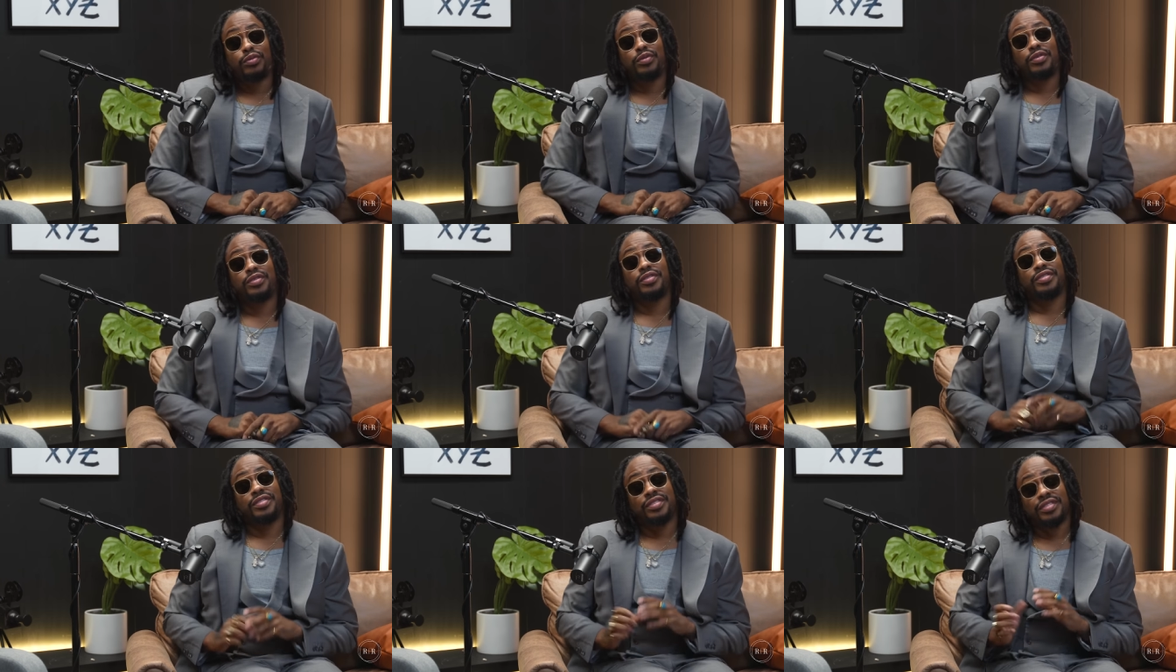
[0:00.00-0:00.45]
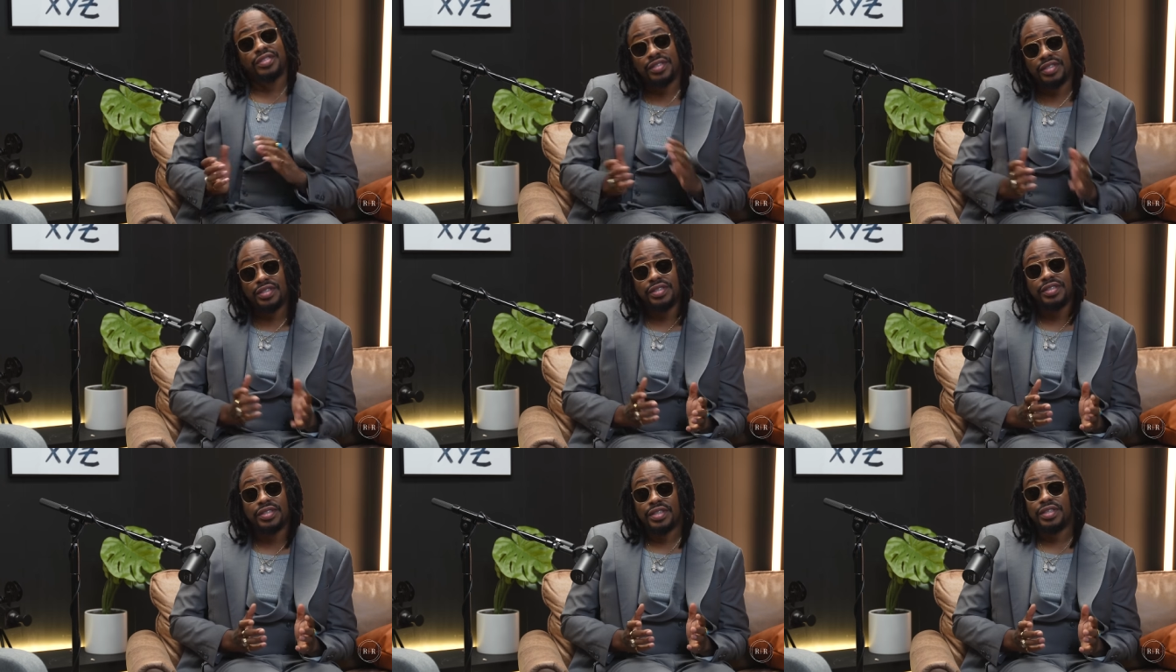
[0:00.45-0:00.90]

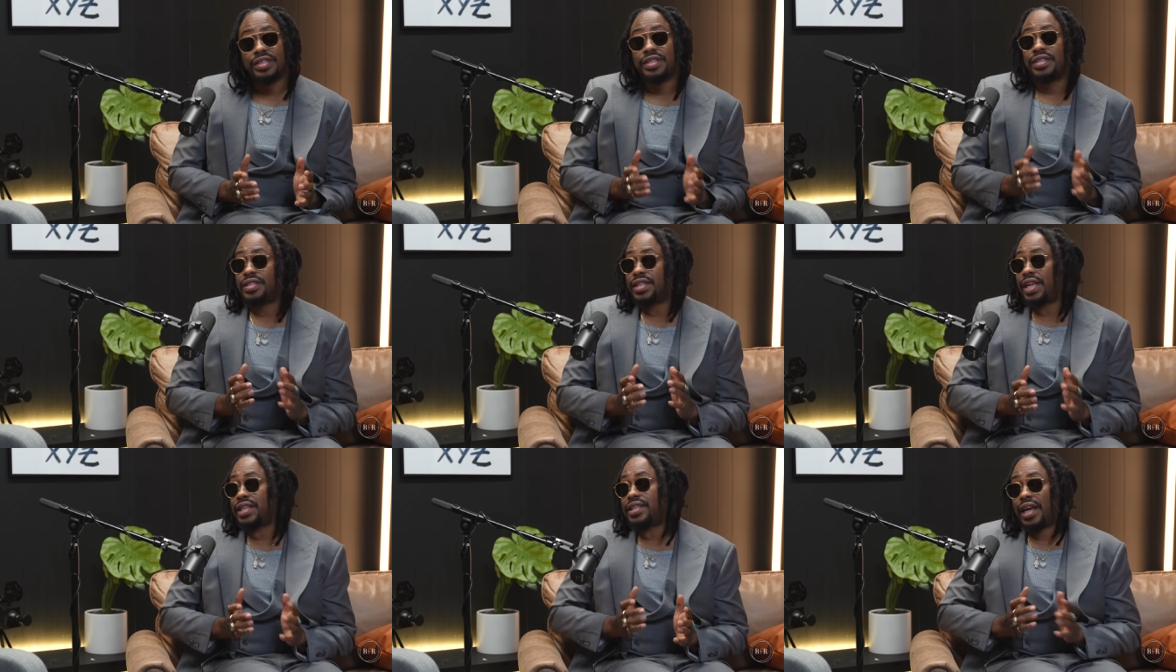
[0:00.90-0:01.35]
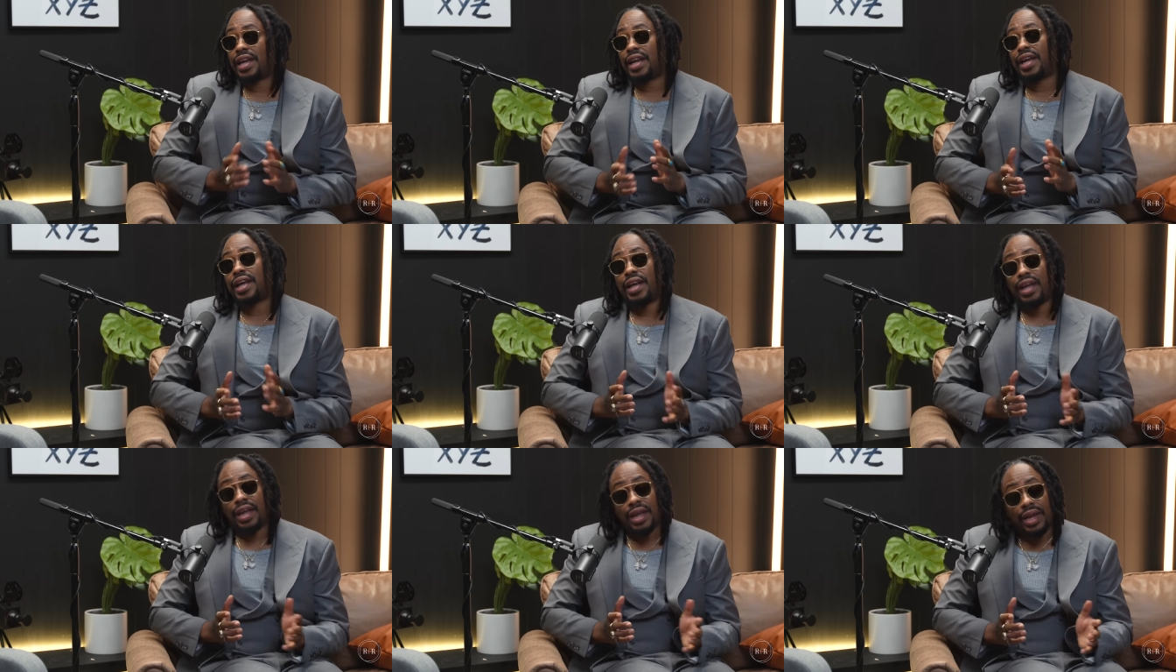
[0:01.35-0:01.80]
that da
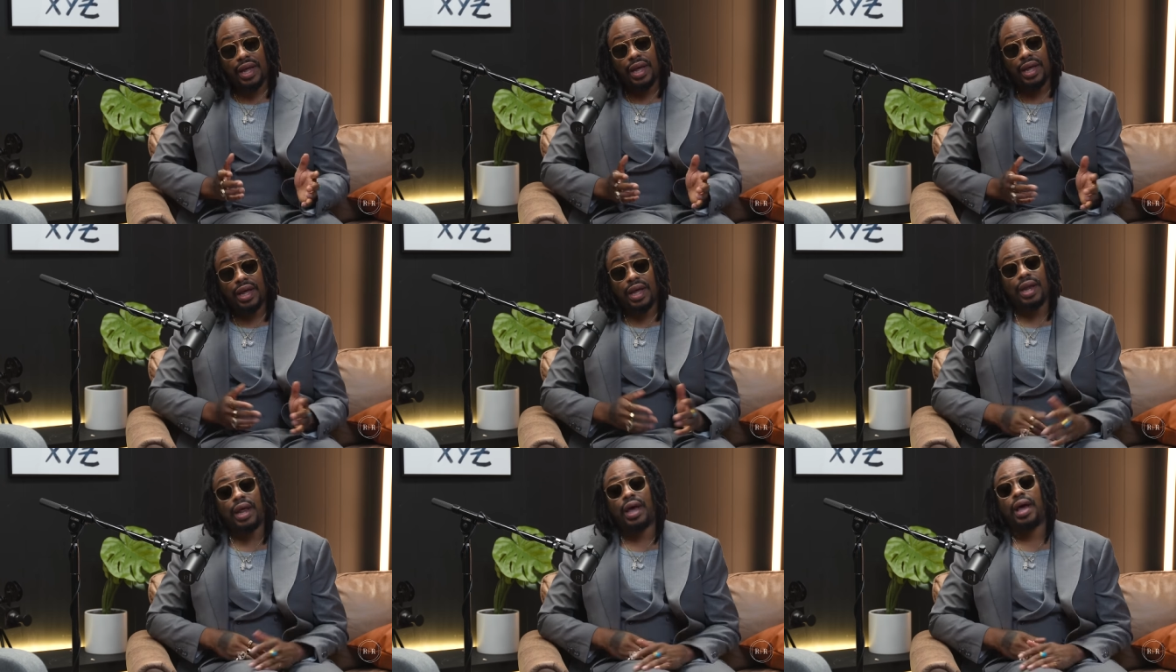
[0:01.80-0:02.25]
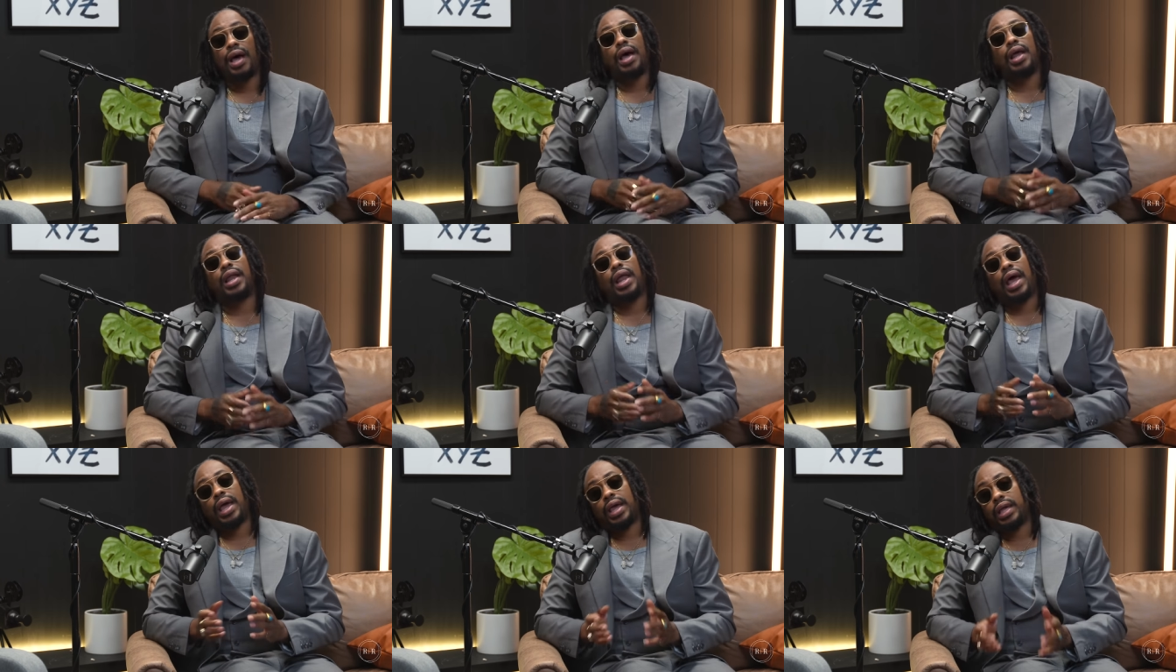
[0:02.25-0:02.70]
da da da,
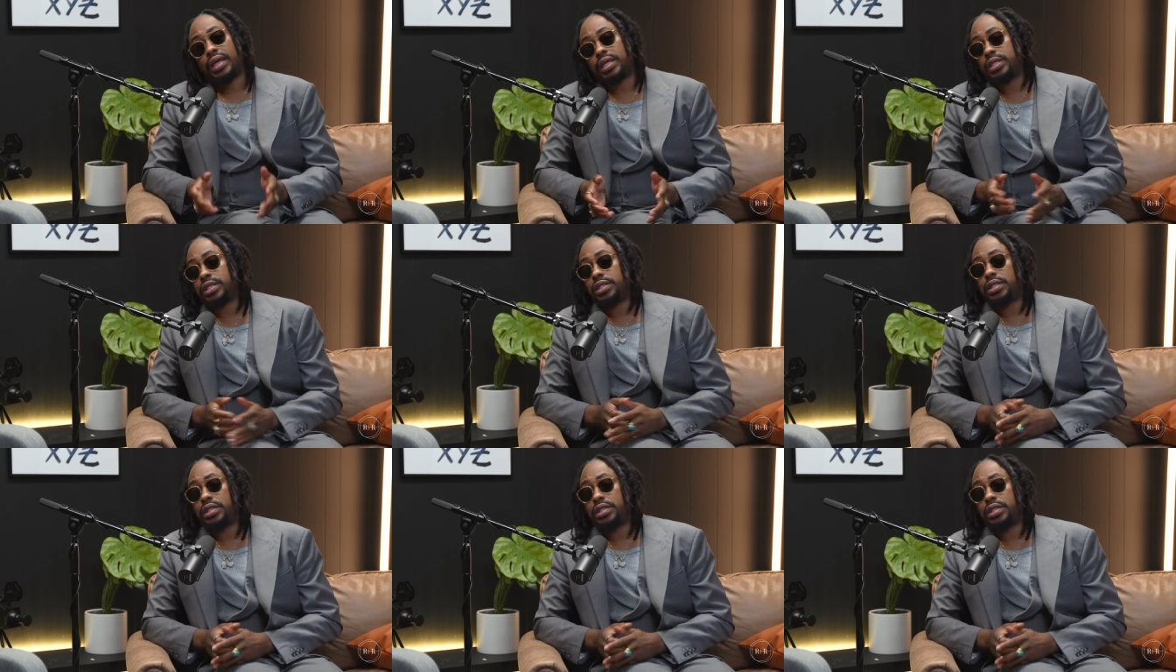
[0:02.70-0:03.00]
like